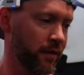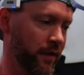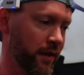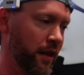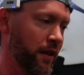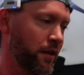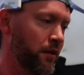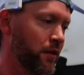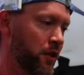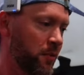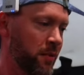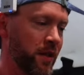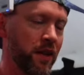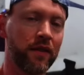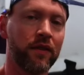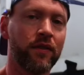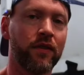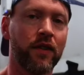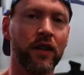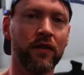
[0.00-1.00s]
a little
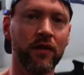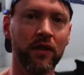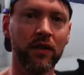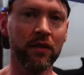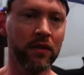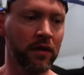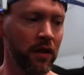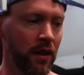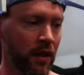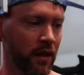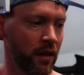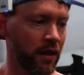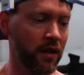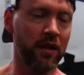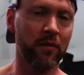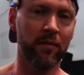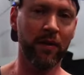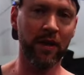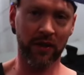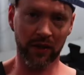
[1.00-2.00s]
bit in front of you
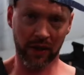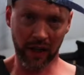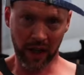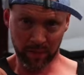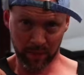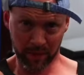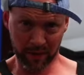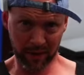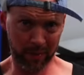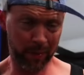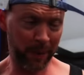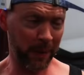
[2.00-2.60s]
in the mid-scapular